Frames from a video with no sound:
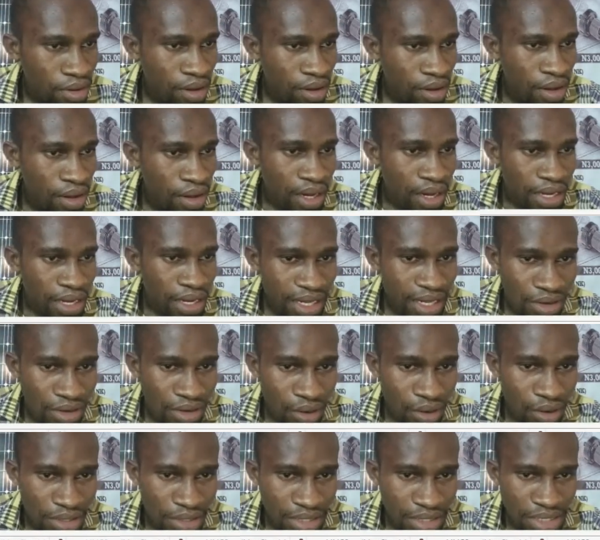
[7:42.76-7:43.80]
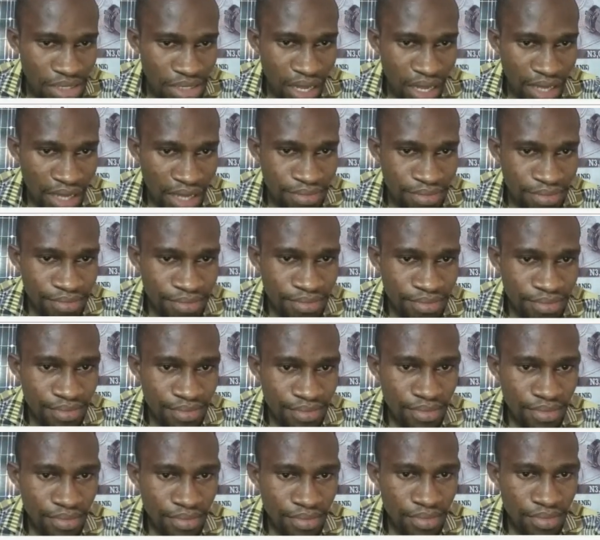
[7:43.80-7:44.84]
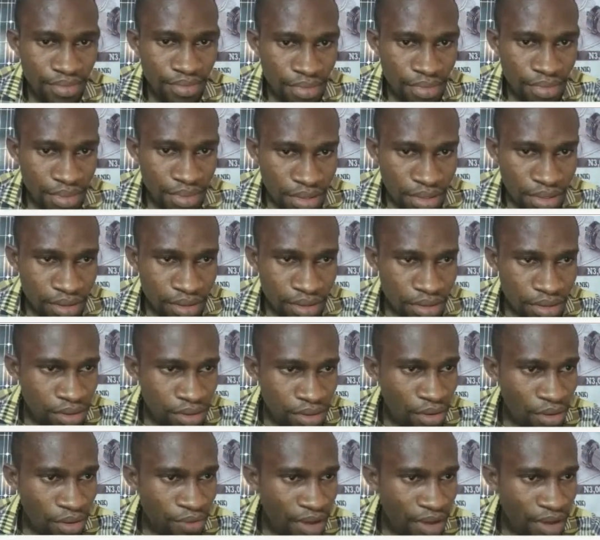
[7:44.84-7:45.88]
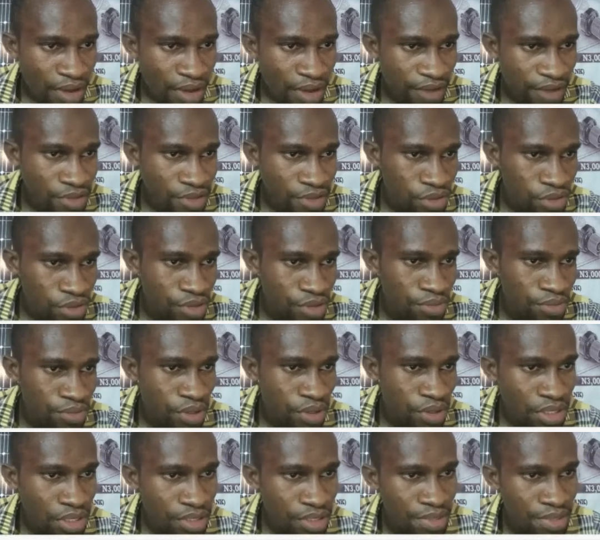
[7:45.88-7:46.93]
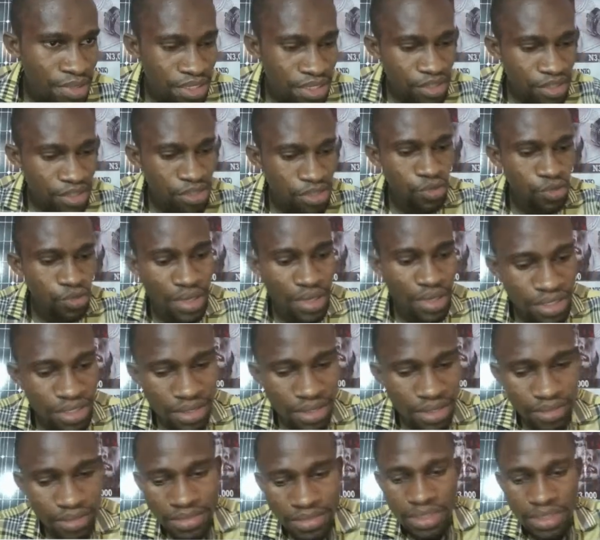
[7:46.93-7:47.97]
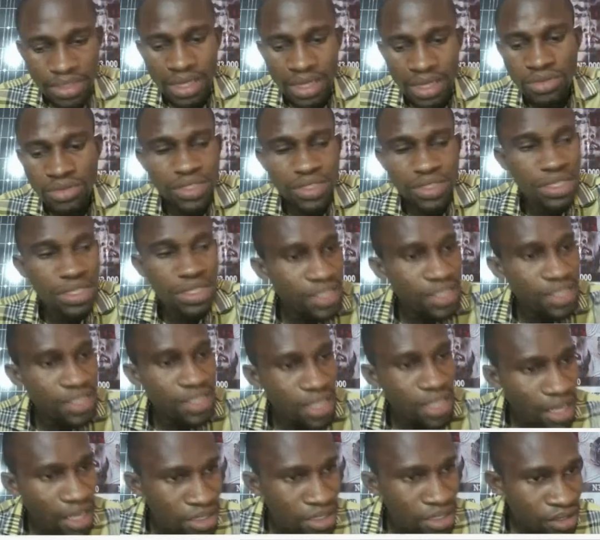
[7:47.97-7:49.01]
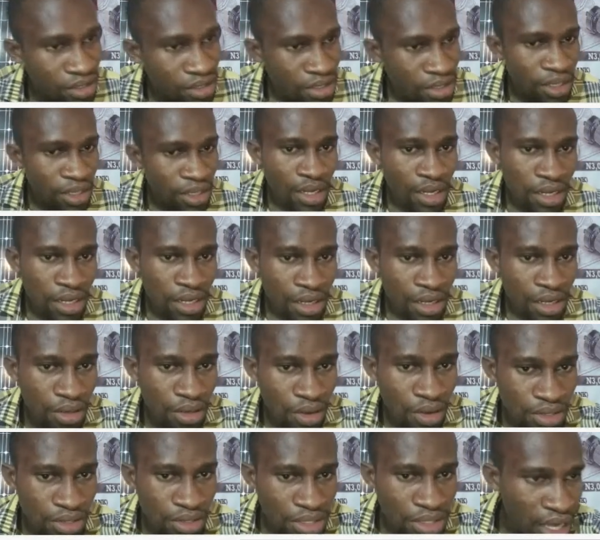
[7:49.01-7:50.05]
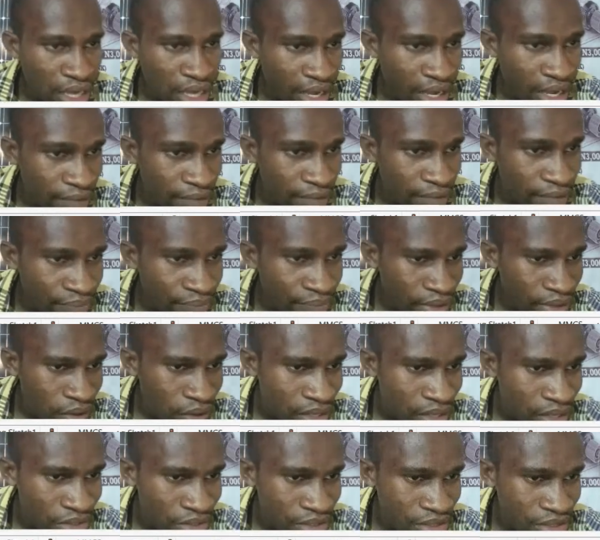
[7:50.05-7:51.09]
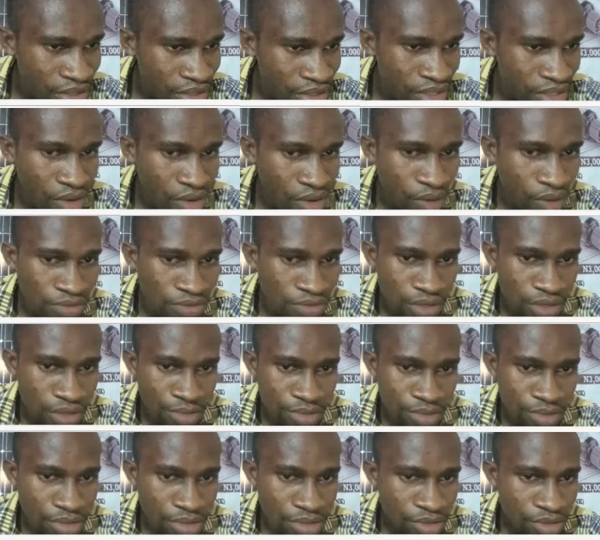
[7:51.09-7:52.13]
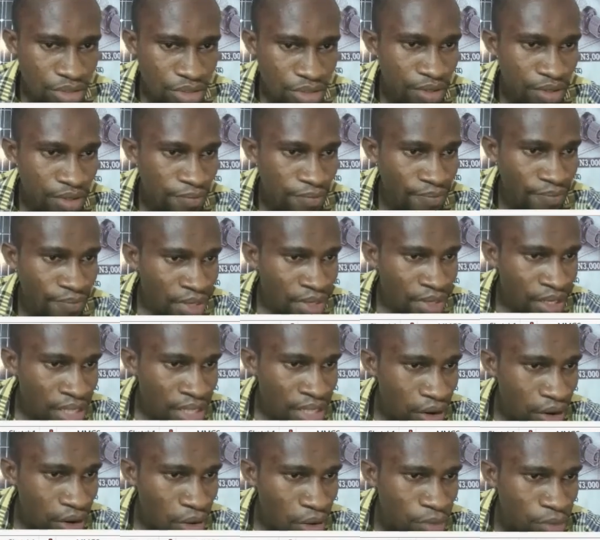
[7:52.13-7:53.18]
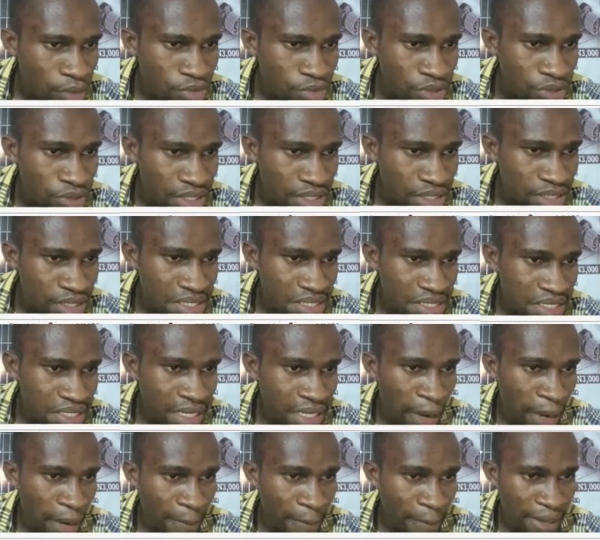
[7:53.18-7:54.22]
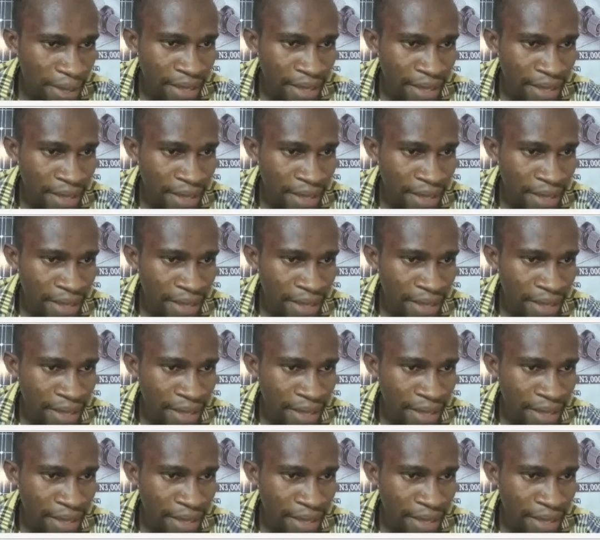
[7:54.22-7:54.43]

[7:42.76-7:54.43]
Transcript: Click on this line. Or 5 is too small, let's make it 20 so that you see it clearly. Click on this guy. Okay, I don't need this offset to be decent. Now come to this cap end.